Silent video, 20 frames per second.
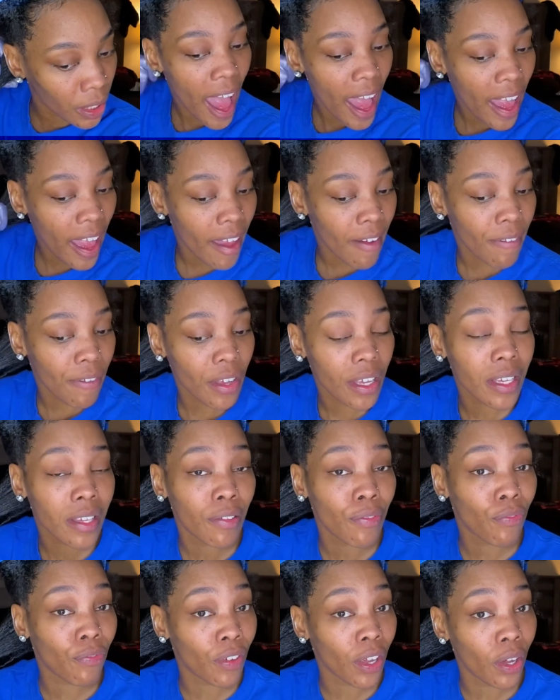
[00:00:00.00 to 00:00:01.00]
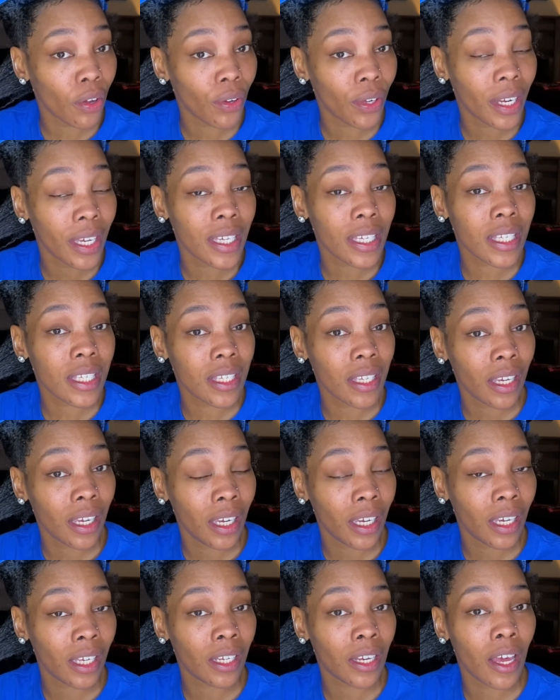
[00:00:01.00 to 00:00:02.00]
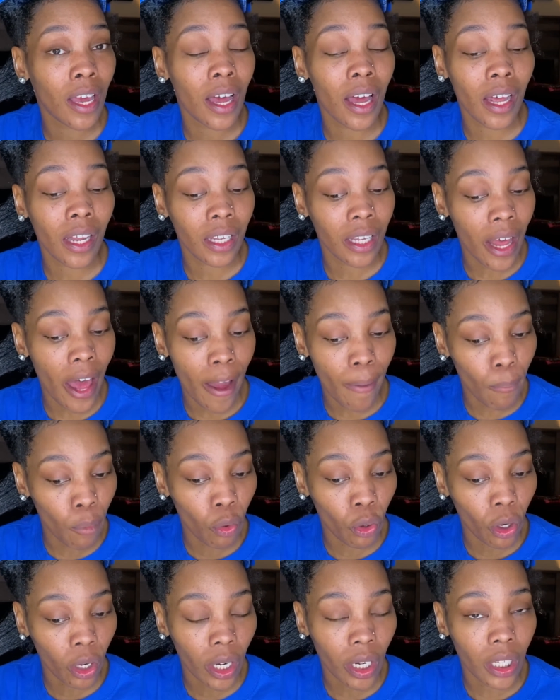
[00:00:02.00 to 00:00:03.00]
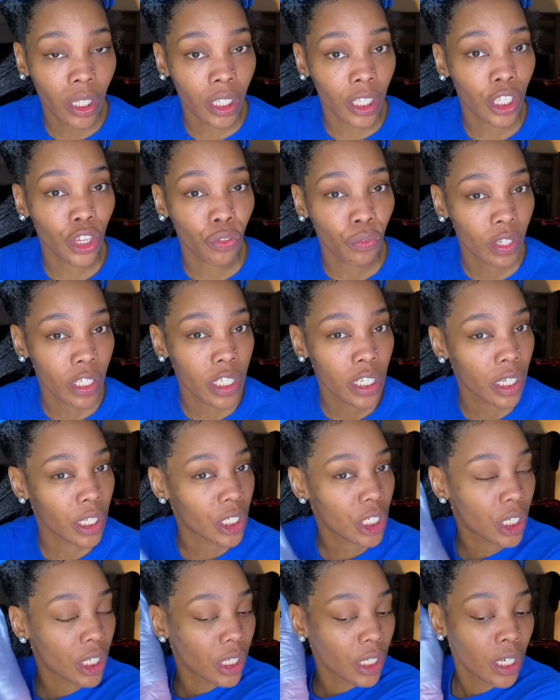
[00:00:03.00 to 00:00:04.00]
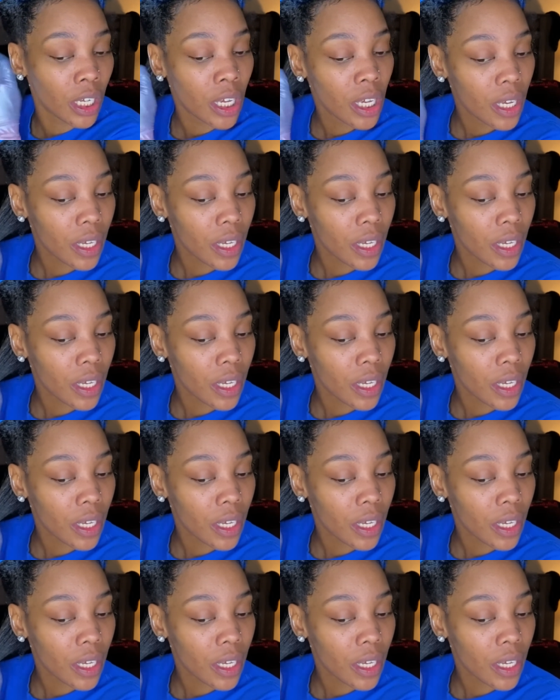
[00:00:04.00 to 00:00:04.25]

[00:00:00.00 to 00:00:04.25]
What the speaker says: I have felt and seen a lot more length retention.